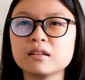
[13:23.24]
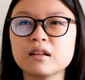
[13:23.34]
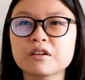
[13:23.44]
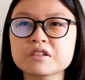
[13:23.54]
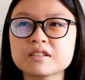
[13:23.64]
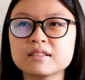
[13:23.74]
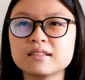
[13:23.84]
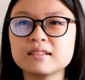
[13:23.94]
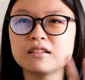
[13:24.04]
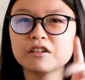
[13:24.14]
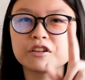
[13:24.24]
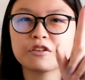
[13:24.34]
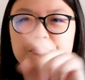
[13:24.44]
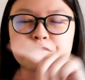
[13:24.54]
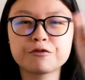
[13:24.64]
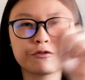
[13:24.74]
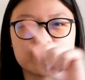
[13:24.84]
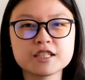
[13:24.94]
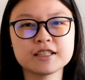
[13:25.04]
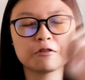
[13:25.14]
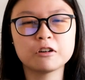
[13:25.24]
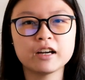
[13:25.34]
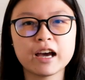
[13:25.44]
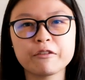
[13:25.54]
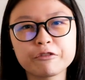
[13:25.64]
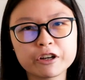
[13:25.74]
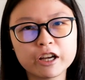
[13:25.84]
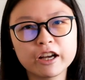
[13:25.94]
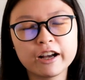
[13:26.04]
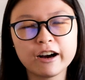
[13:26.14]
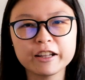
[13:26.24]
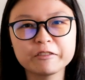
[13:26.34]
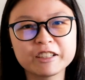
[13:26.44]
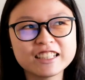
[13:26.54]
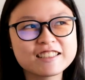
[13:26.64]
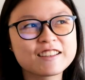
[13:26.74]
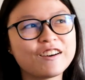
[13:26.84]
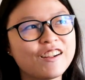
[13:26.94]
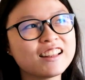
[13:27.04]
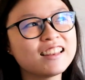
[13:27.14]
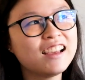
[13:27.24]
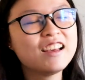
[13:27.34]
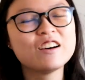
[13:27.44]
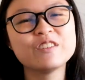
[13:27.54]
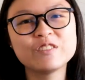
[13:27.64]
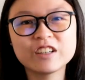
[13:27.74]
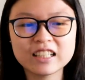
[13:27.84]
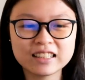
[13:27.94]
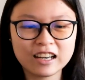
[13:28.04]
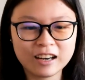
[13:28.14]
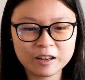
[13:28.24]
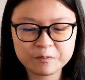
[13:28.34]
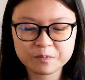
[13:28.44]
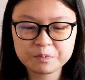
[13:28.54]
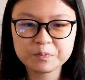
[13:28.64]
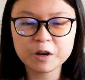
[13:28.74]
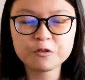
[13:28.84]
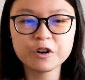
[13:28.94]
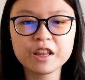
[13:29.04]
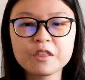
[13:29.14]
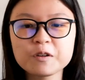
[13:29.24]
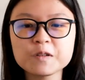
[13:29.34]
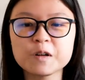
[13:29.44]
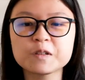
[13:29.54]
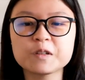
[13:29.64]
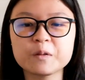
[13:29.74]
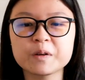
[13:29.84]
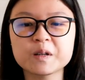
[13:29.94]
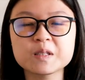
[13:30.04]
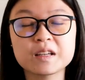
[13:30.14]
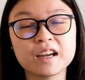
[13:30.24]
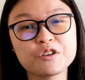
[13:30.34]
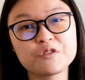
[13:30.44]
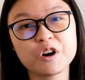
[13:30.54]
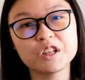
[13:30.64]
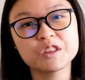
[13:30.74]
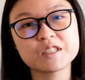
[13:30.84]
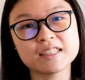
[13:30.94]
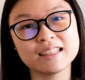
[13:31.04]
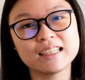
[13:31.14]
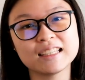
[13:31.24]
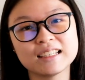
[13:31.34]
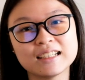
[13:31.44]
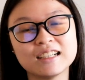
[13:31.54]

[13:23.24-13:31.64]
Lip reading: There's the other fuzzy one, I forgot what it's called, but avoid those also because they're kind of hard to see